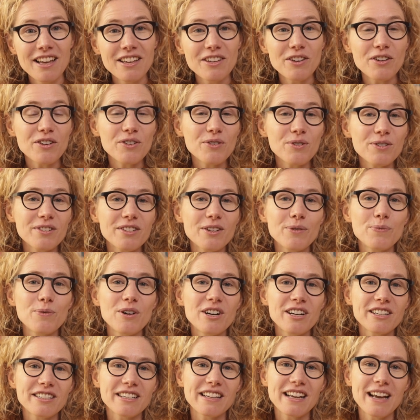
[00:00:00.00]
You can also
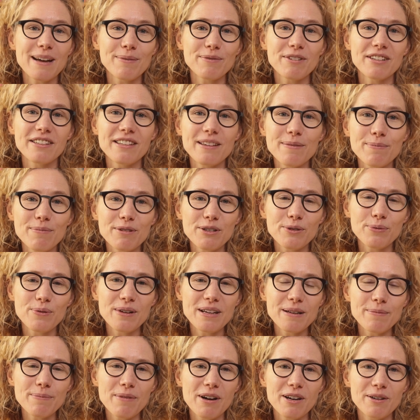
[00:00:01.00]
work to capture the
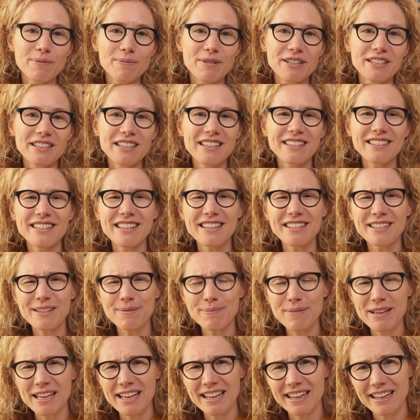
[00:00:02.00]
in-between moments, because these
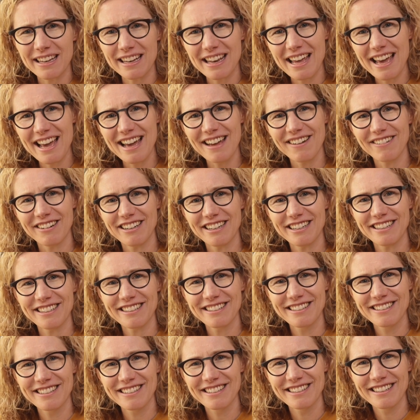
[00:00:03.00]
can be
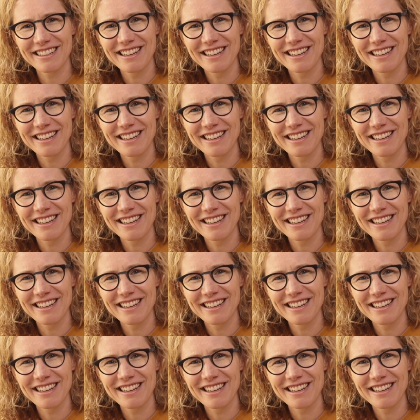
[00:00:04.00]
hilarious.